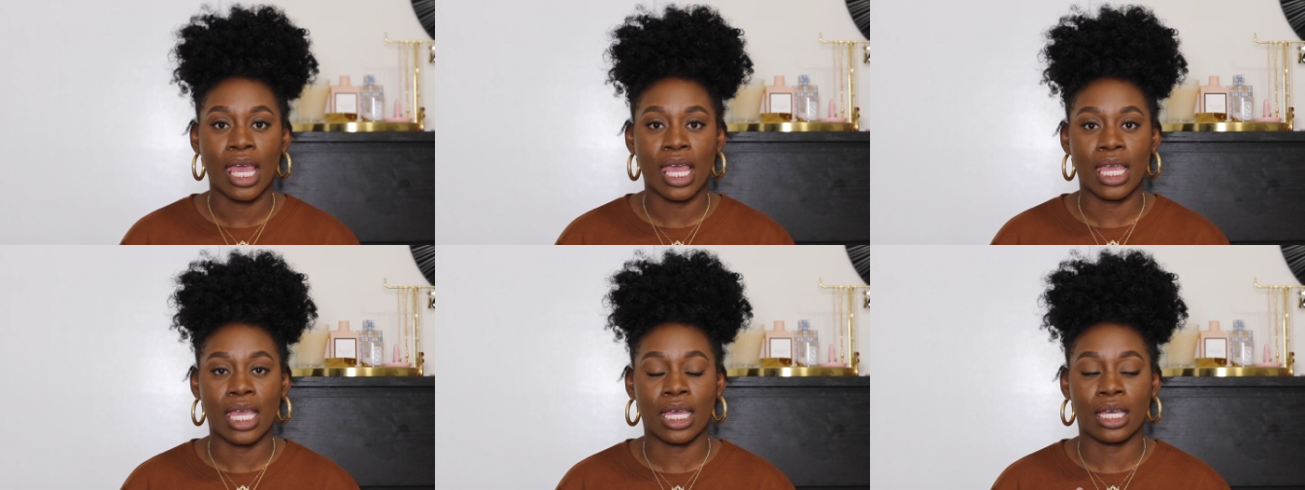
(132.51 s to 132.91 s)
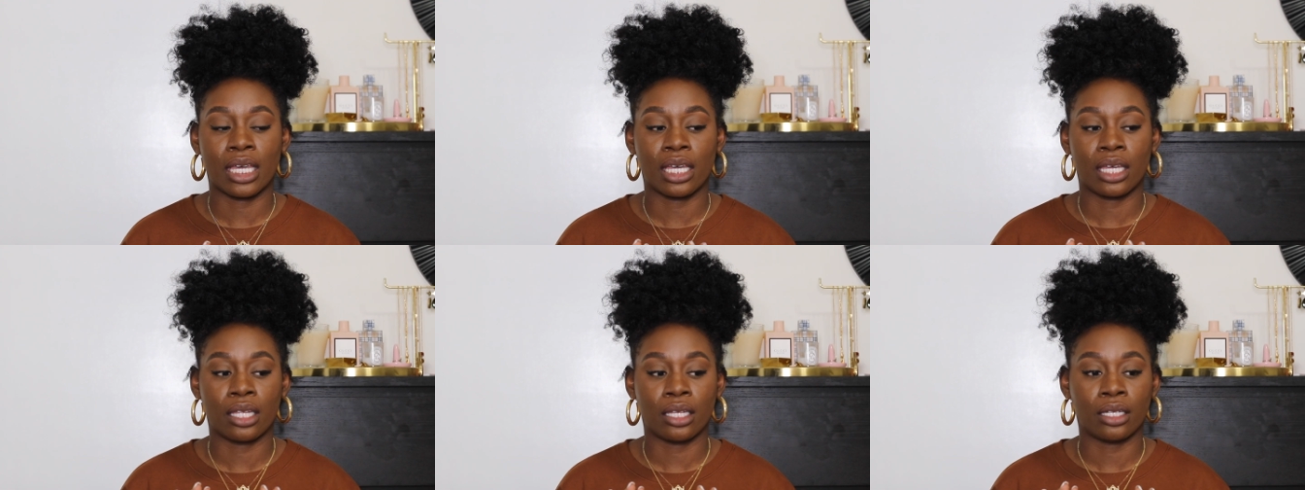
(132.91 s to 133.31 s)

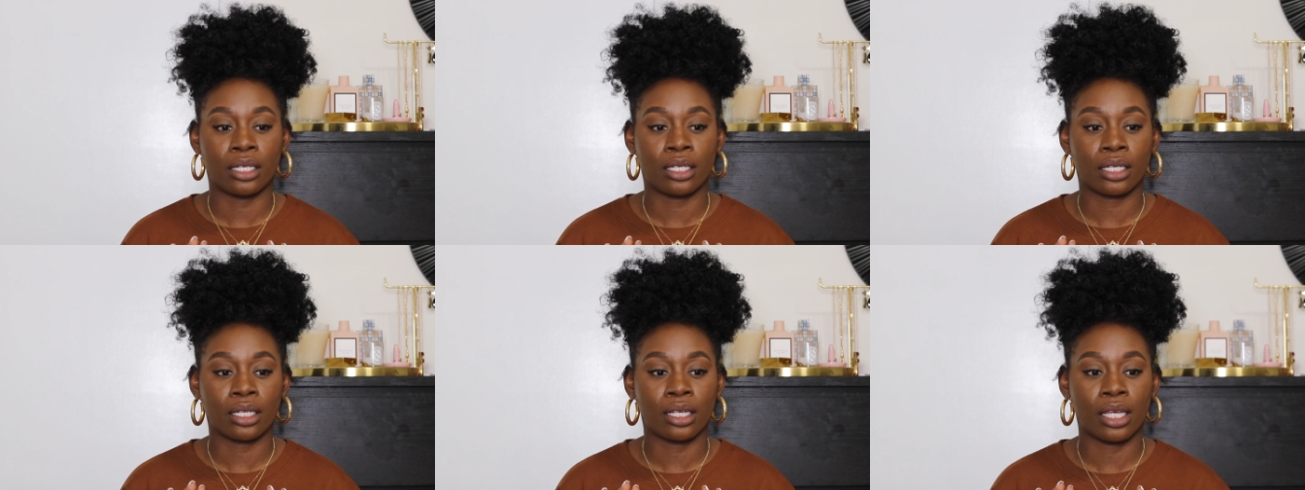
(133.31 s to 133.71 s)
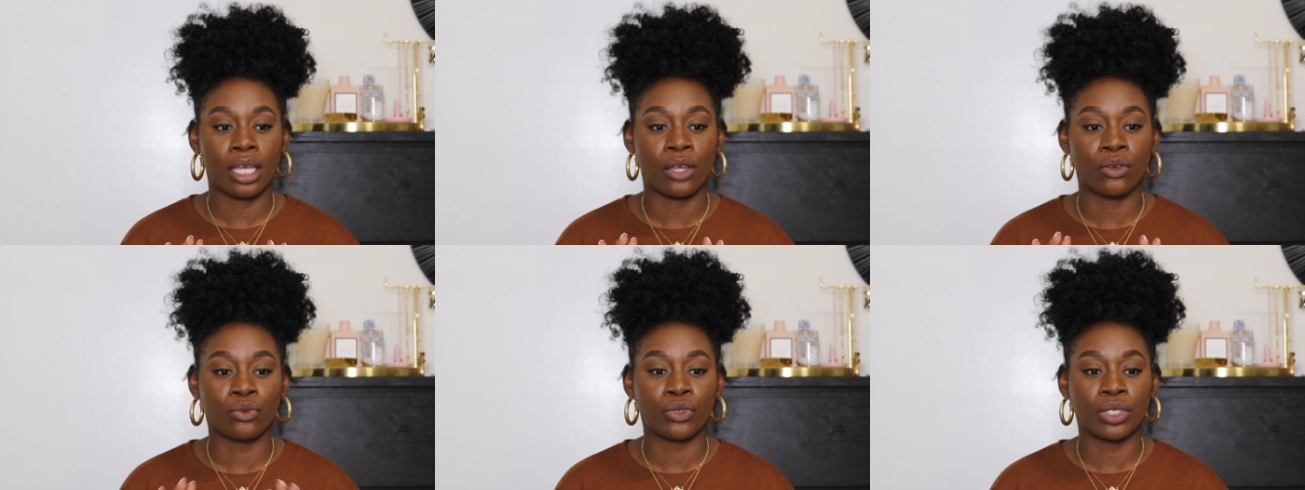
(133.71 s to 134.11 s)
and
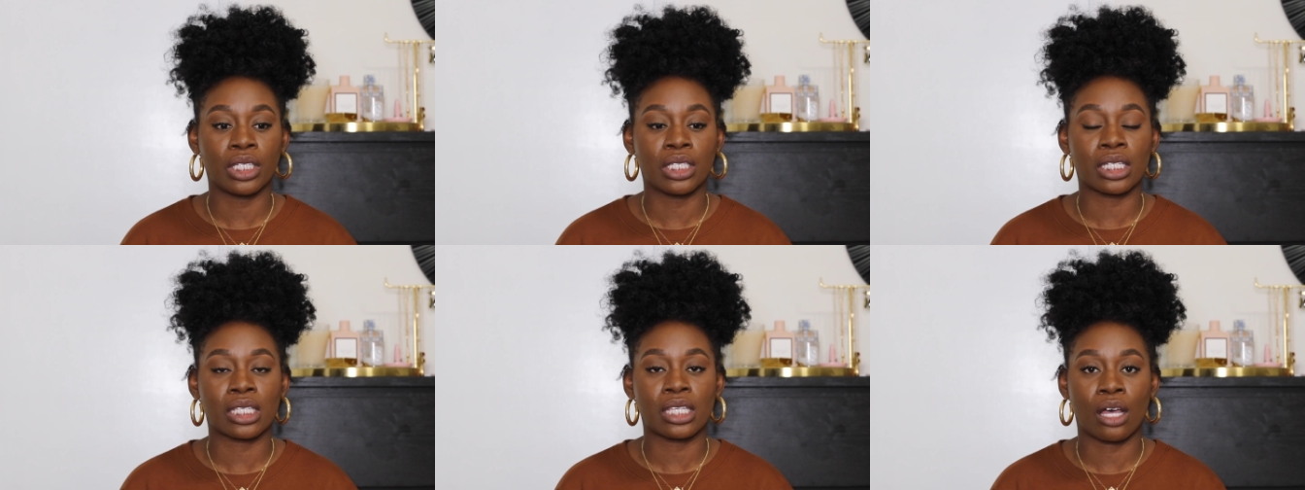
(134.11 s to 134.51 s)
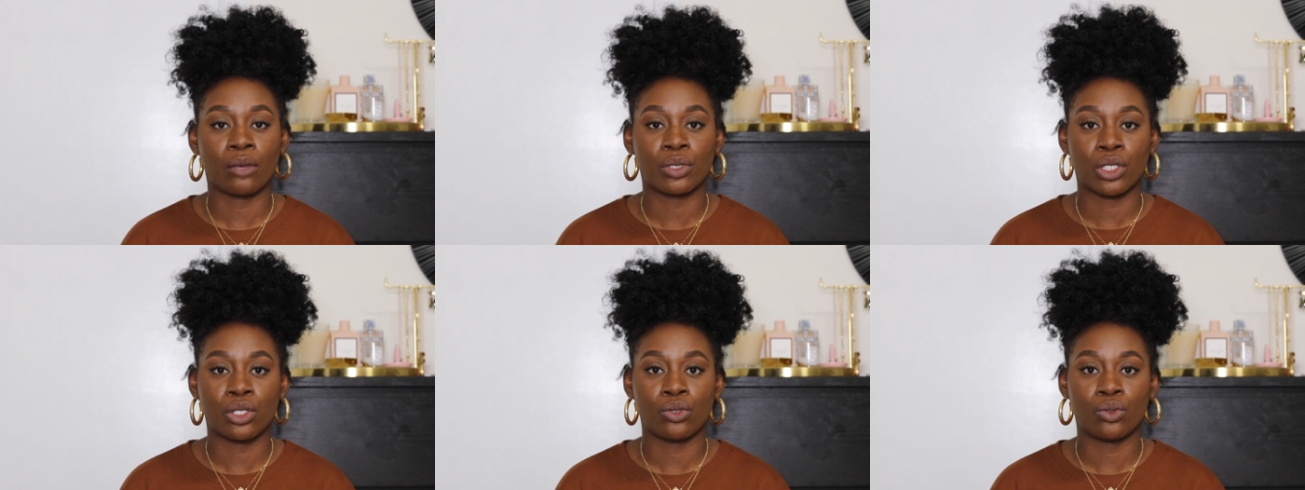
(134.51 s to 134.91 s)
it really just
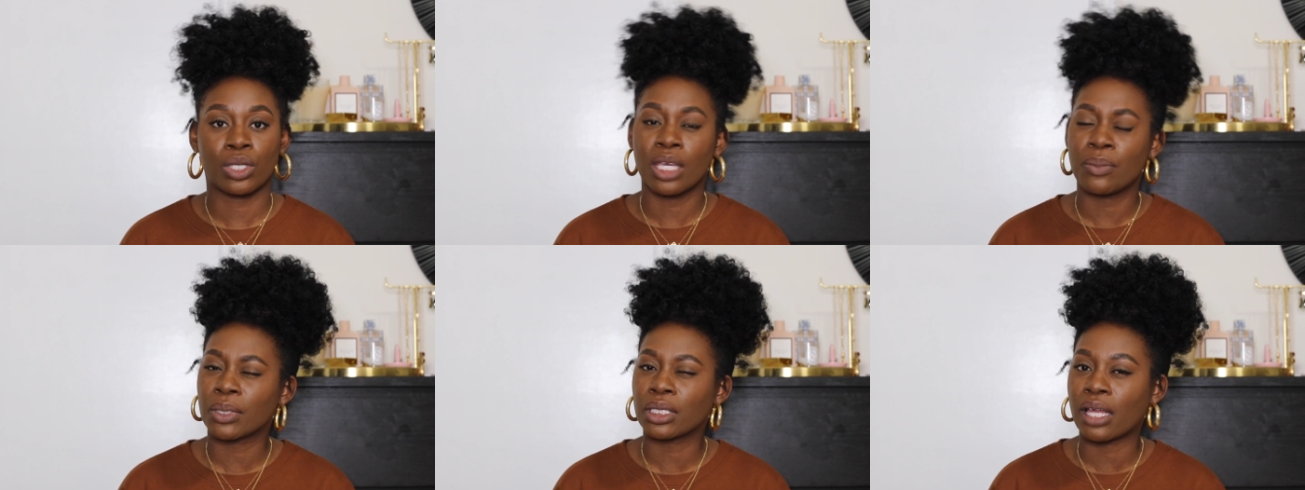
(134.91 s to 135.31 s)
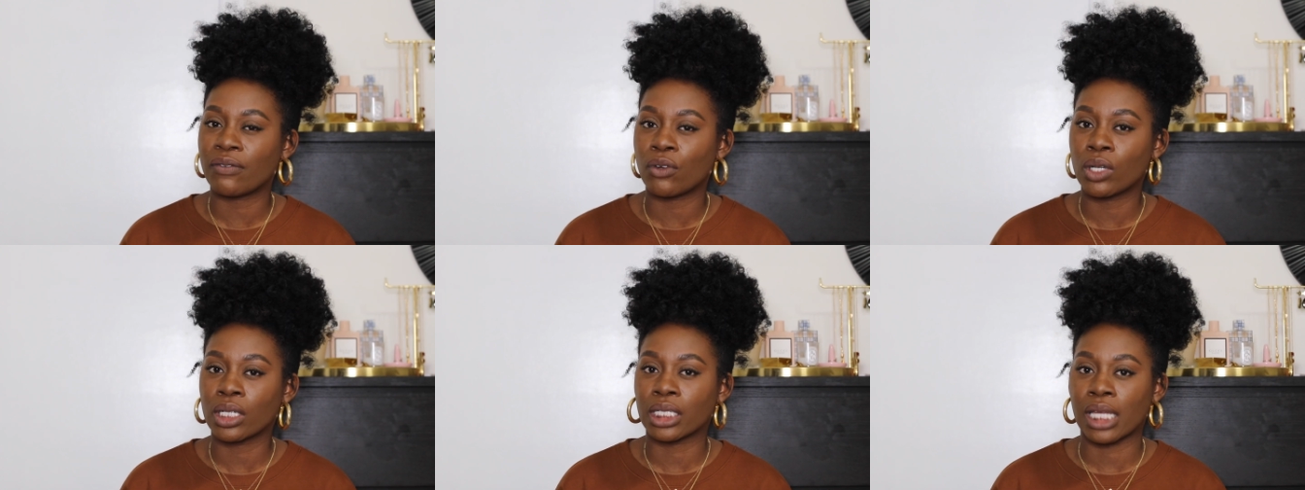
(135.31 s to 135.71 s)
helps you keep your life
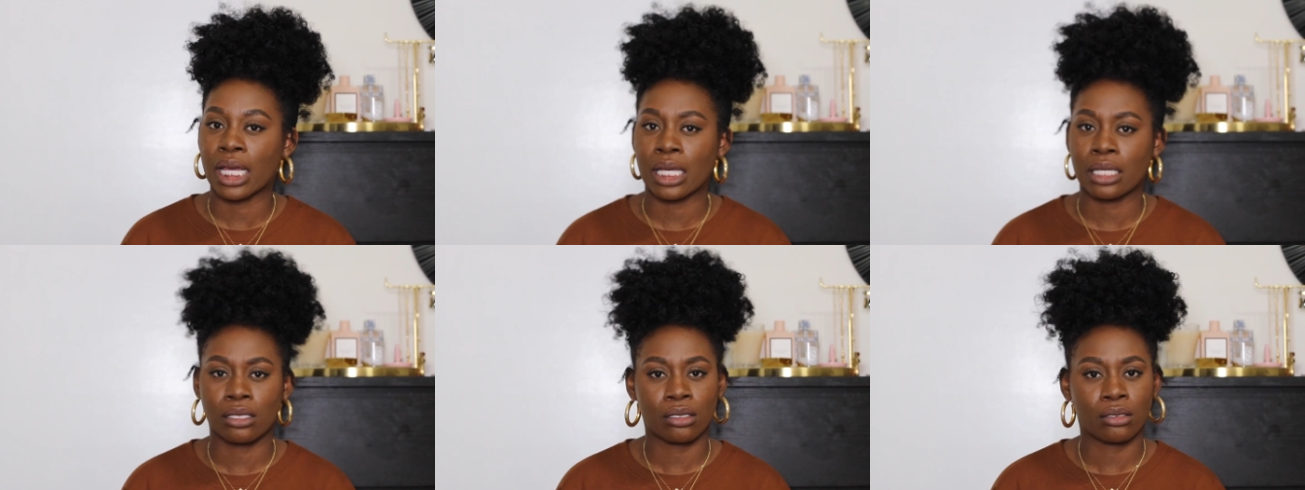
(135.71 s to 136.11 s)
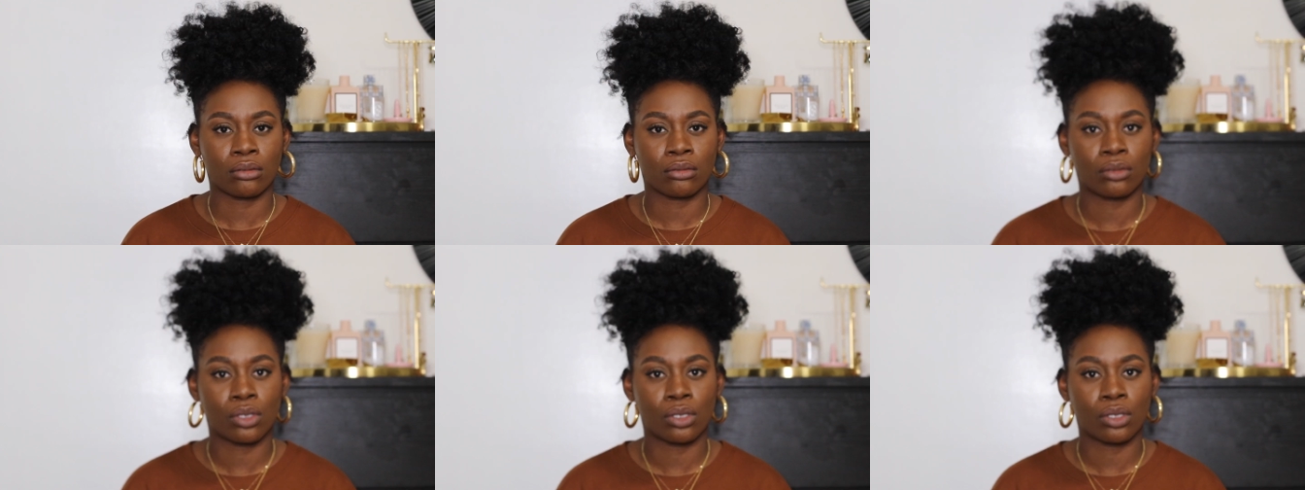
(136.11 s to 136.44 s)
organized.